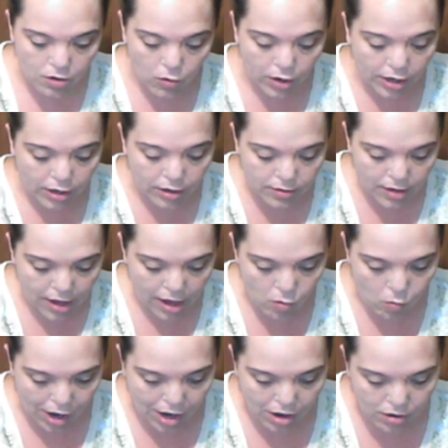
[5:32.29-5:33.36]
are going
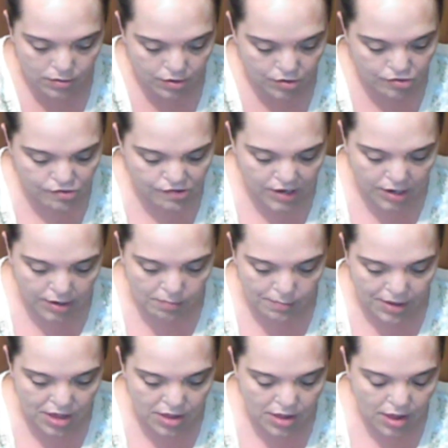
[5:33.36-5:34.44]
haywire just a
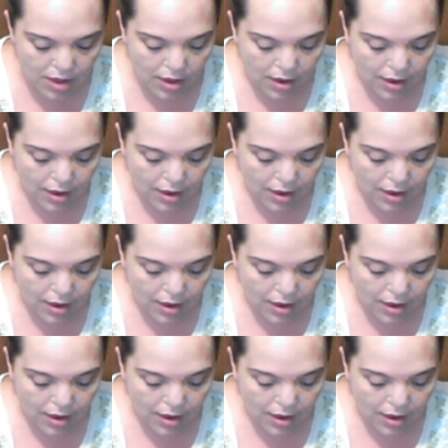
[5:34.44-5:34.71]
little bit.